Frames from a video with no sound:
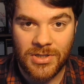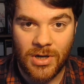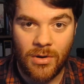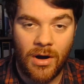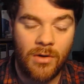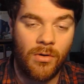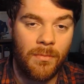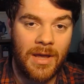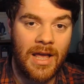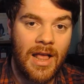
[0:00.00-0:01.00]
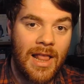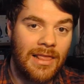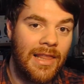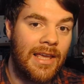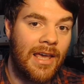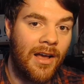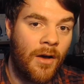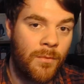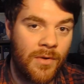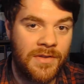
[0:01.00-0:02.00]
So I will be linking
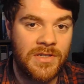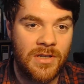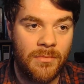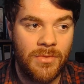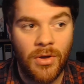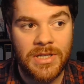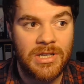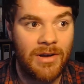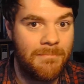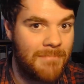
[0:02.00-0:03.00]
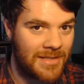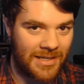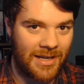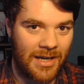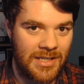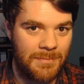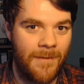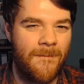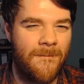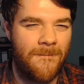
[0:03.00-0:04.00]
up with some, not necessarily meta cards, but